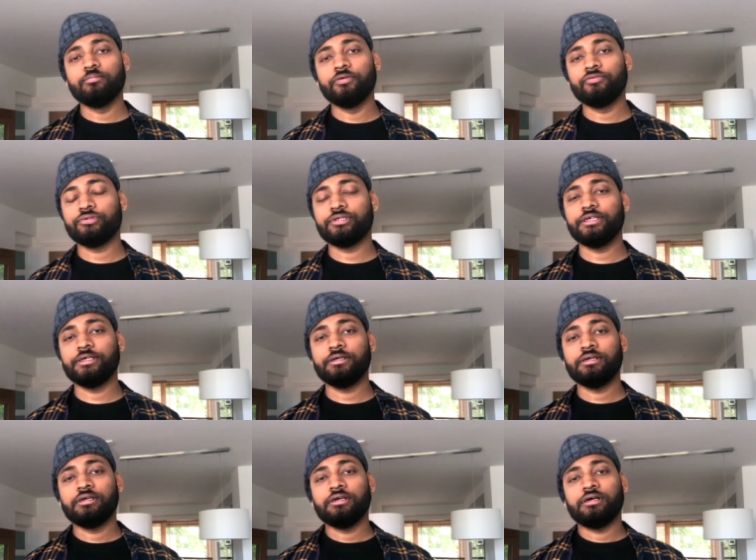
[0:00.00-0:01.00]
if you
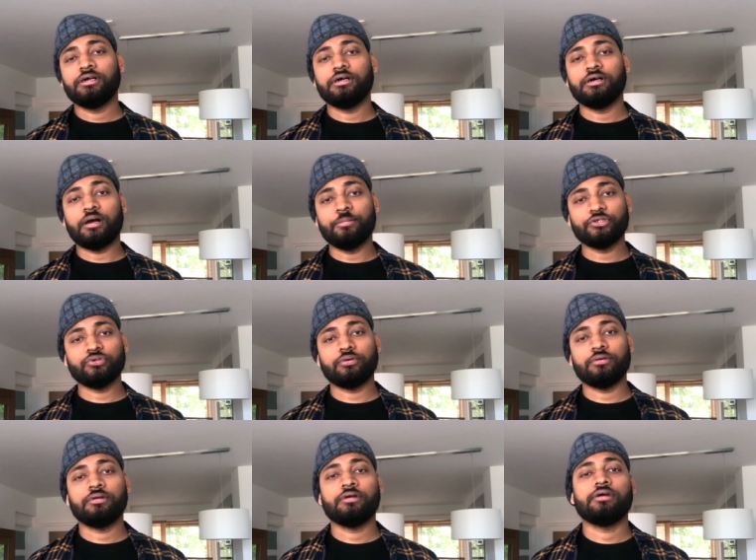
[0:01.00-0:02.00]
see
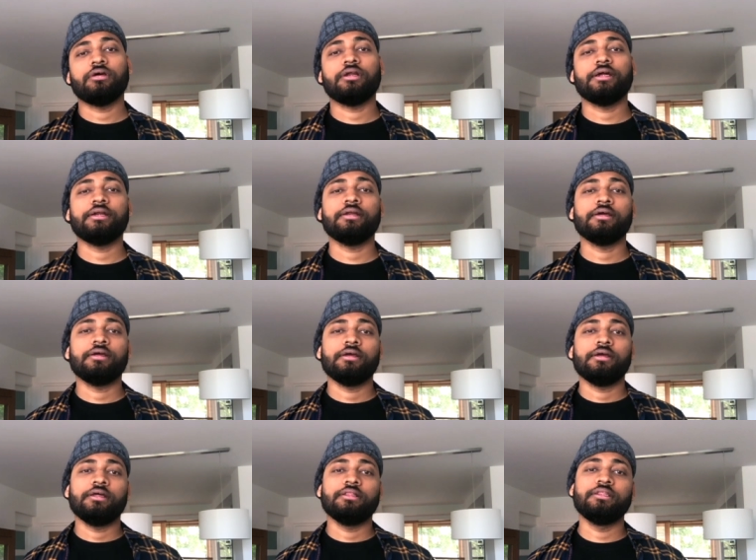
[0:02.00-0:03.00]
Amazon, right,
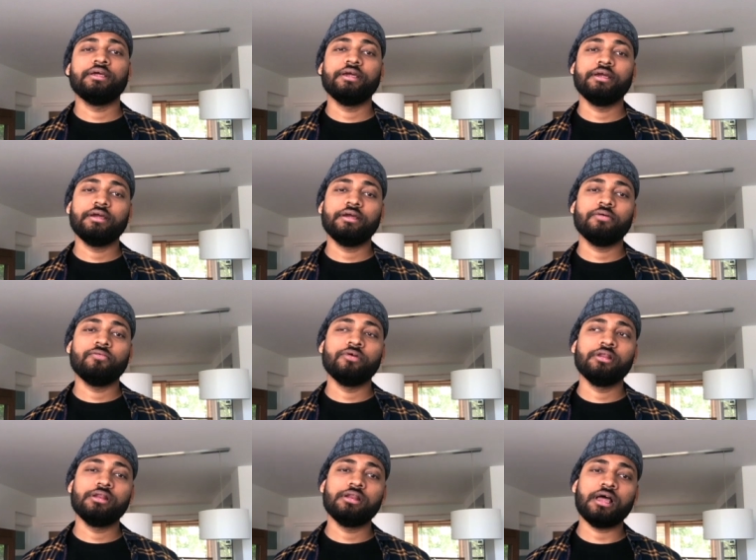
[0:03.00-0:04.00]
they
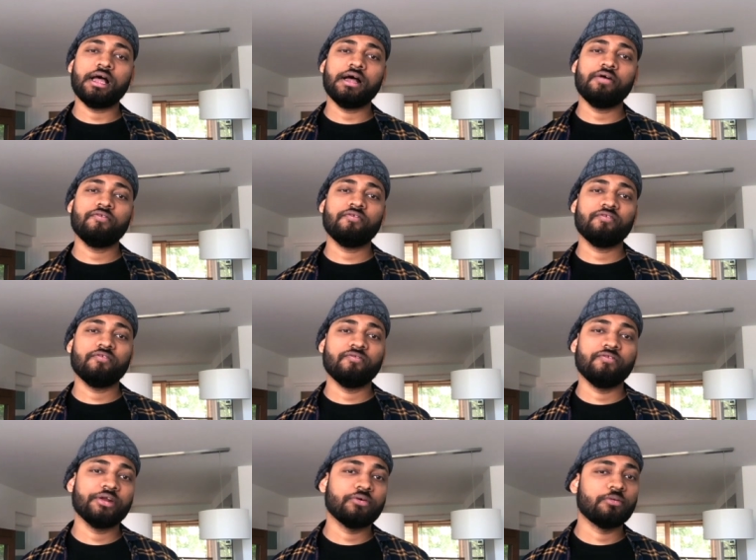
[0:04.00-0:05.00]
will have
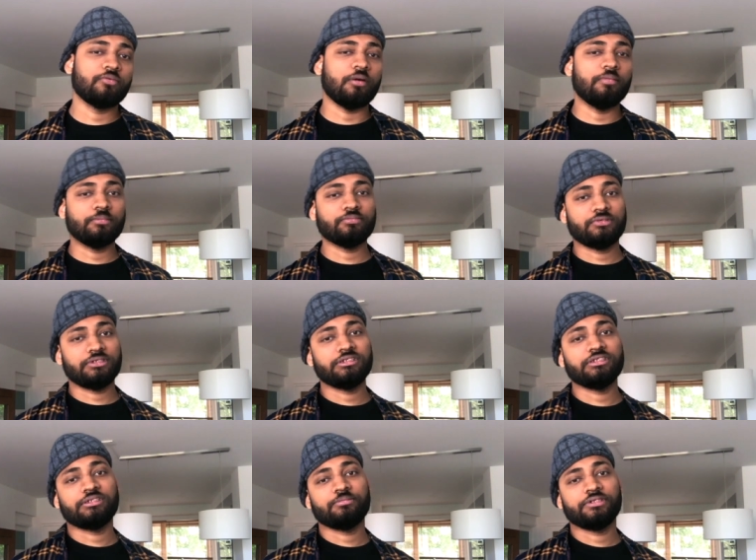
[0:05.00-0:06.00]
very good problems in
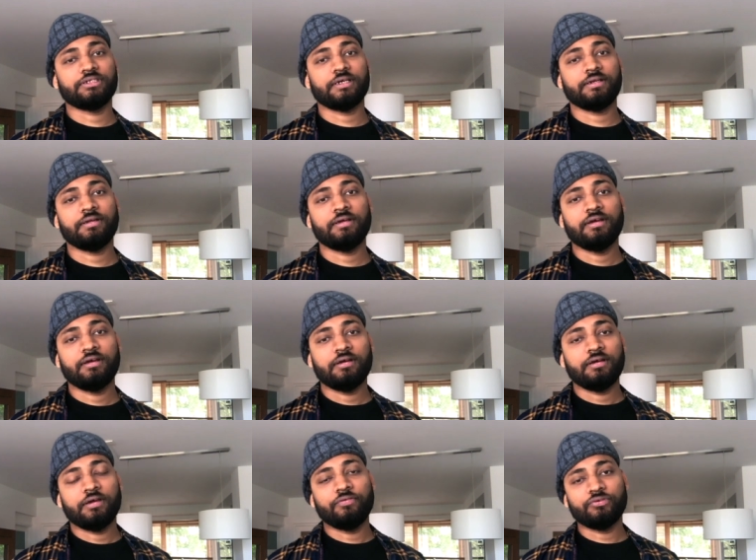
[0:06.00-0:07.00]
system design.
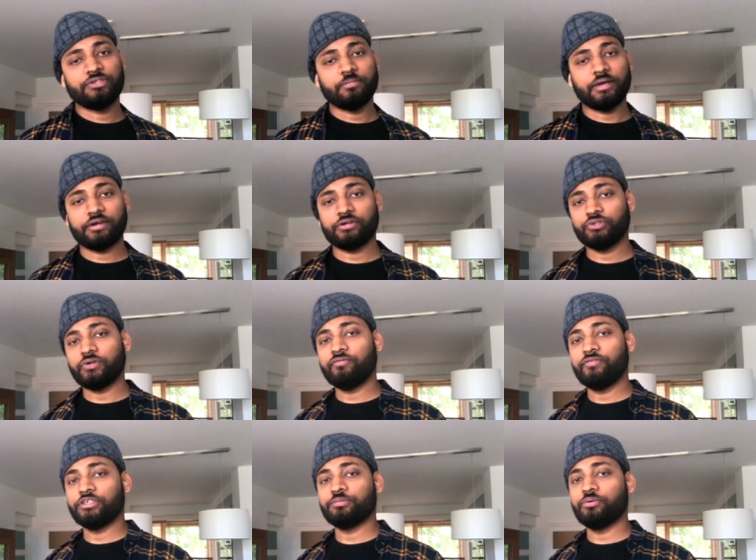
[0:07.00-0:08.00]
If you see Microsoft,
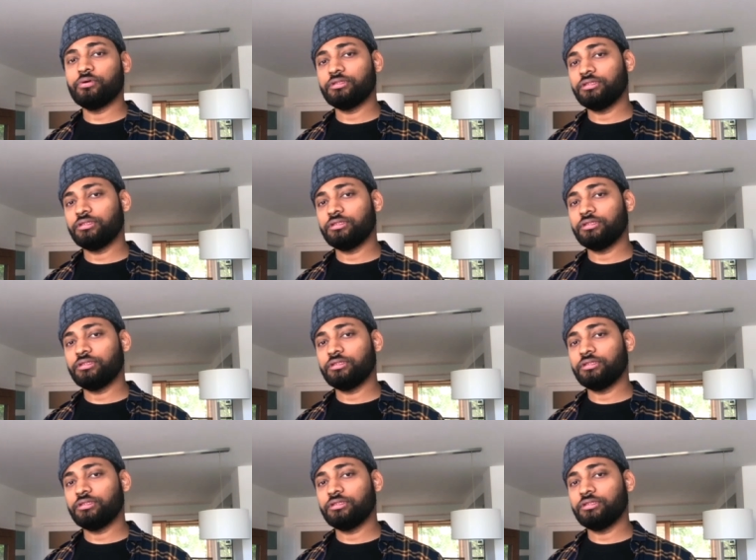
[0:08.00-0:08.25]
Facebook,